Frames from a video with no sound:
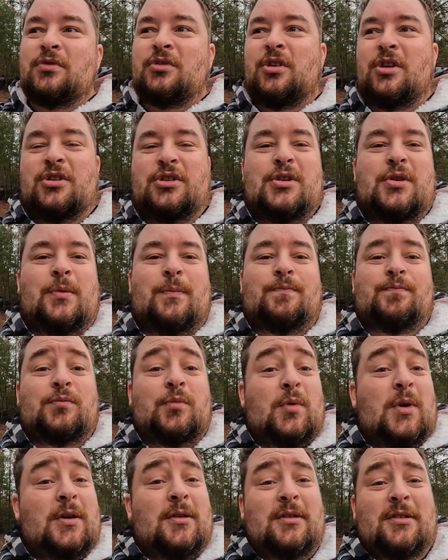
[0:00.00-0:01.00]
to-do,
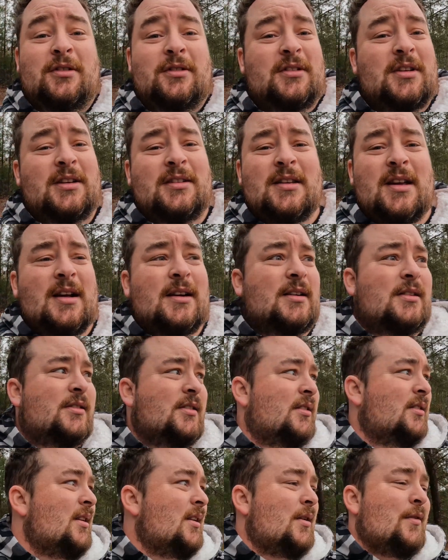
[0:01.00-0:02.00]
whereas TikTok is
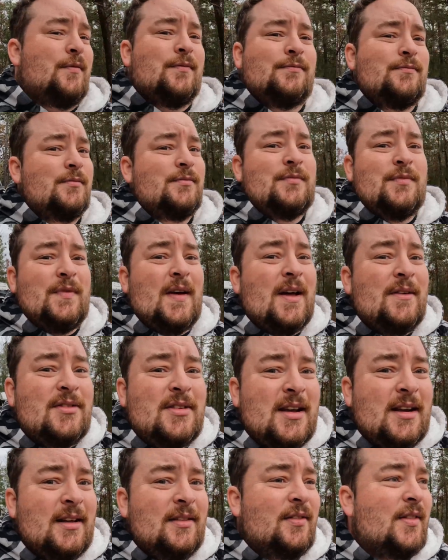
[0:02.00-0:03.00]
just like a
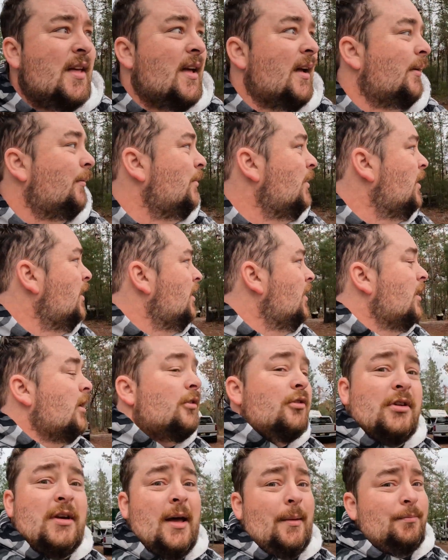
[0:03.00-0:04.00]
5-second thing.
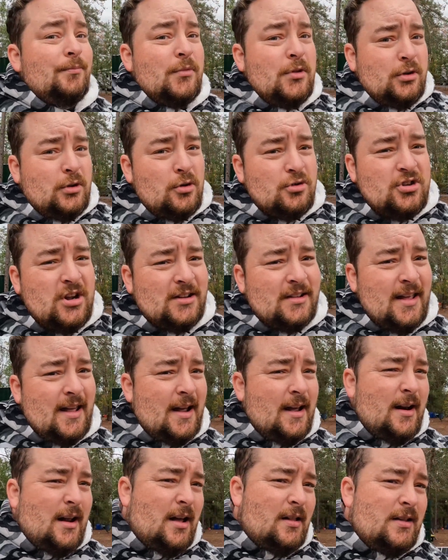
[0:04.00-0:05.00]
So yeah, go check that
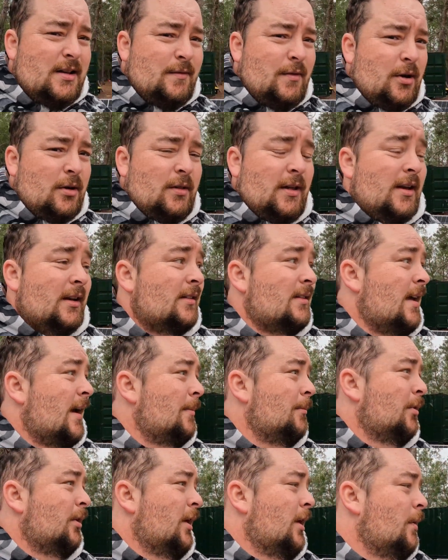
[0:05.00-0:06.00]
out. I'll leave our link
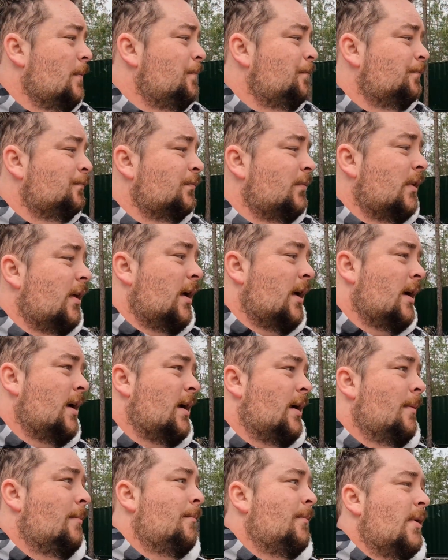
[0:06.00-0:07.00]
down below.
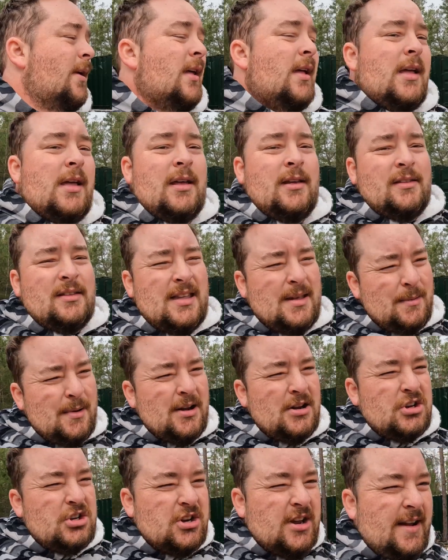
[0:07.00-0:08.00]
Sam and
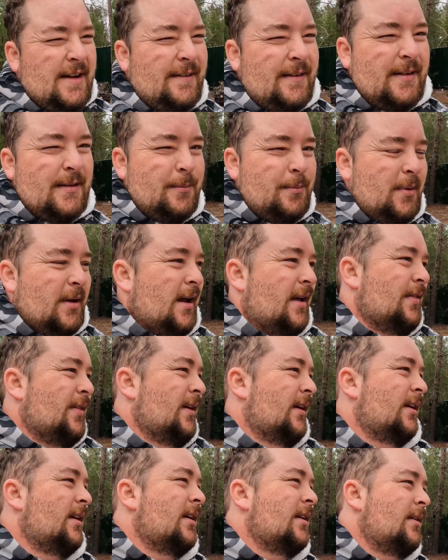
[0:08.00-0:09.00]
I share it, but I
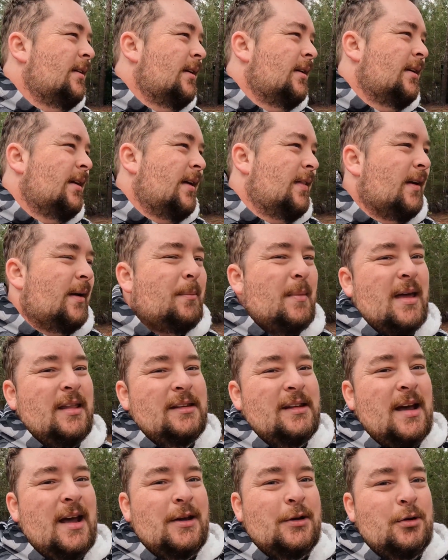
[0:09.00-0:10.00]
think
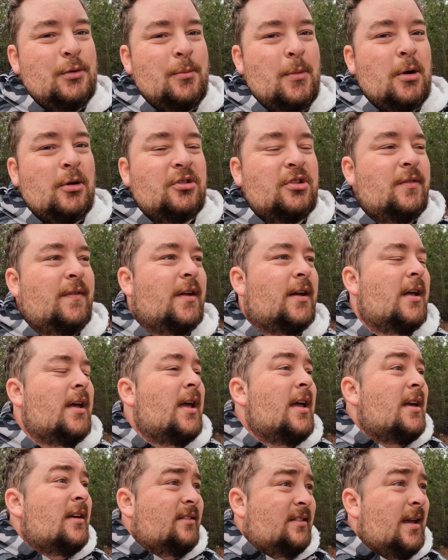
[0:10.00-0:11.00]
mainly I do most of it.
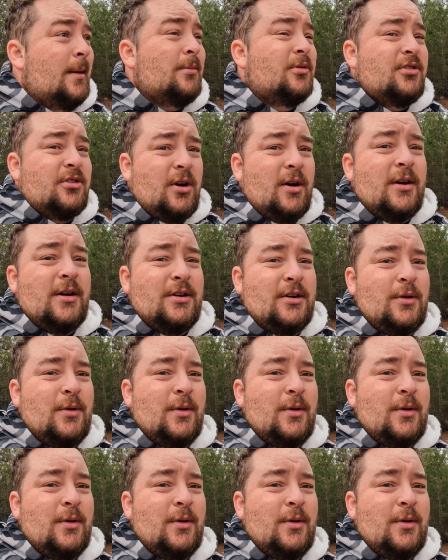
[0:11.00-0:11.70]
Sam started